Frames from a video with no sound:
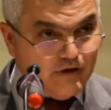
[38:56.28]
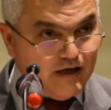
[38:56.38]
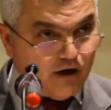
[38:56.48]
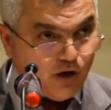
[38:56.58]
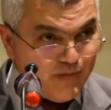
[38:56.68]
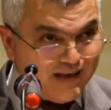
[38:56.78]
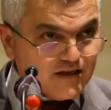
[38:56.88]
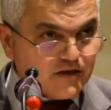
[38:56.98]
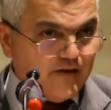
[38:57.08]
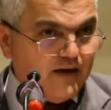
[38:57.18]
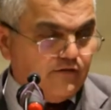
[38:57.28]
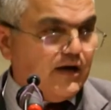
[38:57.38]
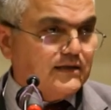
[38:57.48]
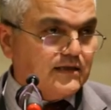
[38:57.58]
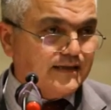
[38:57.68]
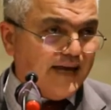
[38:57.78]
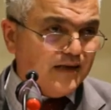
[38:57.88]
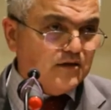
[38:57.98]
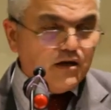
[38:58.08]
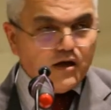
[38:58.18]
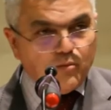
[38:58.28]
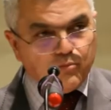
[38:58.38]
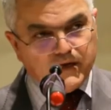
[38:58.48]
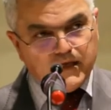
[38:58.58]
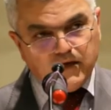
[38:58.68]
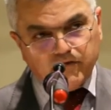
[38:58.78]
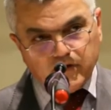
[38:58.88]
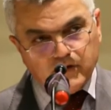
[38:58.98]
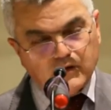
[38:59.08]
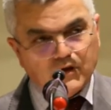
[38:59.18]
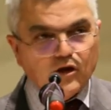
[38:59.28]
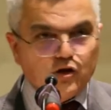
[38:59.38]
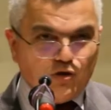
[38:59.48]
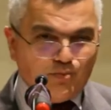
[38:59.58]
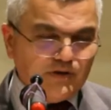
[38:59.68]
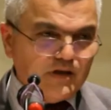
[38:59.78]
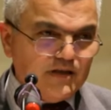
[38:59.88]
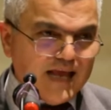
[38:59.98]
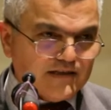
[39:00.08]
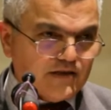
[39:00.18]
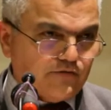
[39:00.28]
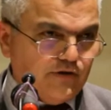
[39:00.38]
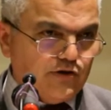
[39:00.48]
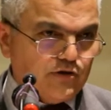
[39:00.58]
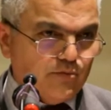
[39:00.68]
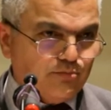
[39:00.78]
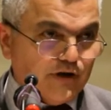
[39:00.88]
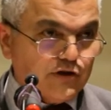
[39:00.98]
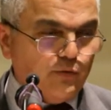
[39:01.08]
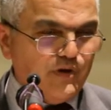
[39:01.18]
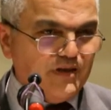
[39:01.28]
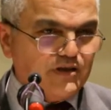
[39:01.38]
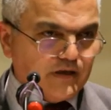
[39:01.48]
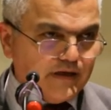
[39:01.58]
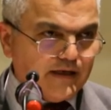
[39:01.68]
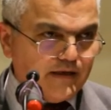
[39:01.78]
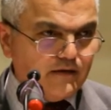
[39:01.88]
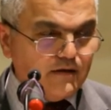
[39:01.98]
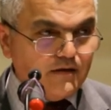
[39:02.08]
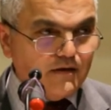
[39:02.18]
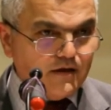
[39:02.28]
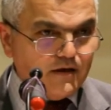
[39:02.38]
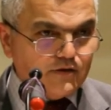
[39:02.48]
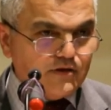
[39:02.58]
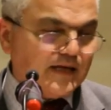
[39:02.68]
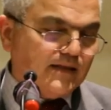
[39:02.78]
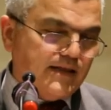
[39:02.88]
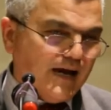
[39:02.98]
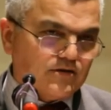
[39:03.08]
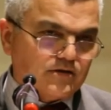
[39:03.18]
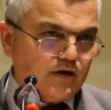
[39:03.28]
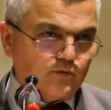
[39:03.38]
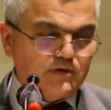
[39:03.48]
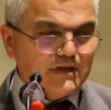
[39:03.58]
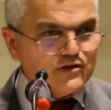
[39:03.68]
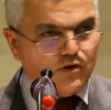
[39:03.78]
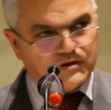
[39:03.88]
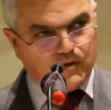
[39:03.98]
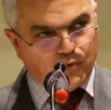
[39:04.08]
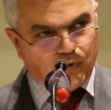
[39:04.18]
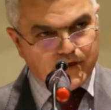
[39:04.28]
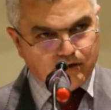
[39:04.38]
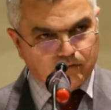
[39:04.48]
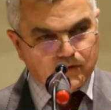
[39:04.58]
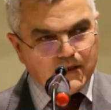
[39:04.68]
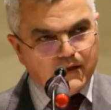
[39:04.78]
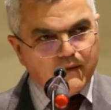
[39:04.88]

in Armenia's favor as a state, but even to put the necessary pressure within Turkey to say that the outside world does not support you.